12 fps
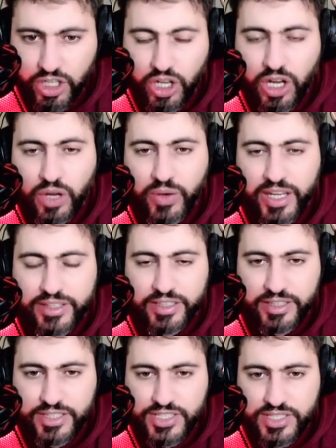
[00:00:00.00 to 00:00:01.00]
Oh, I
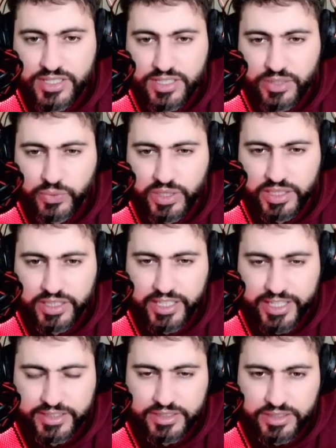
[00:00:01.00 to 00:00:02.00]
think this is the one
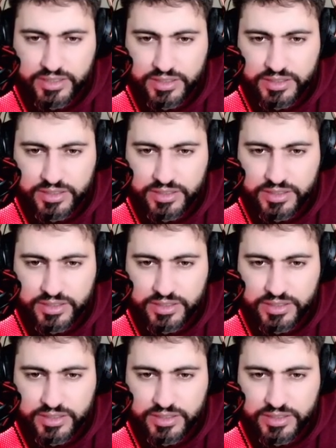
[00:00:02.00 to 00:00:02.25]
that...